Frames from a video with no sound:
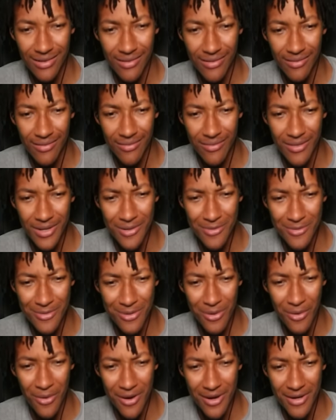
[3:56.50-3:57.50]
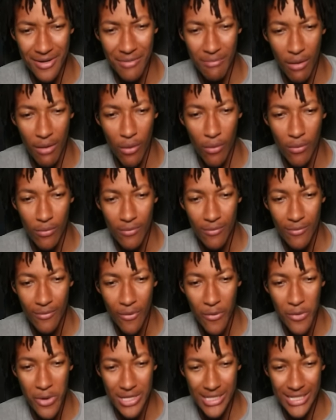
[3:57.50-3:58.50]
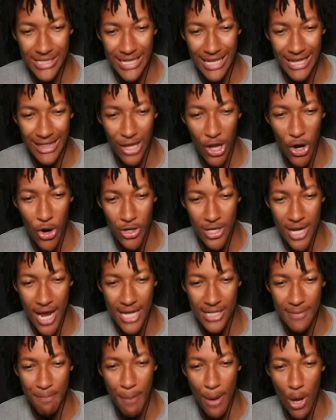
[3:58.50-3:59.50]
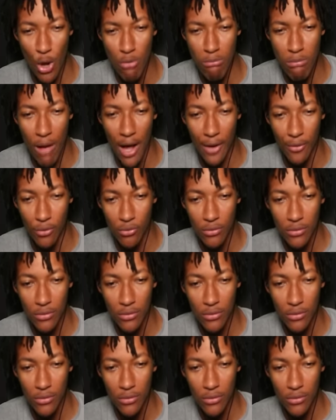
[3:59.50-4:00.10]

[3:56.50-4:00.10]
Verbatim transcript: What are you talking about? What? She's a large-ass pill bottle.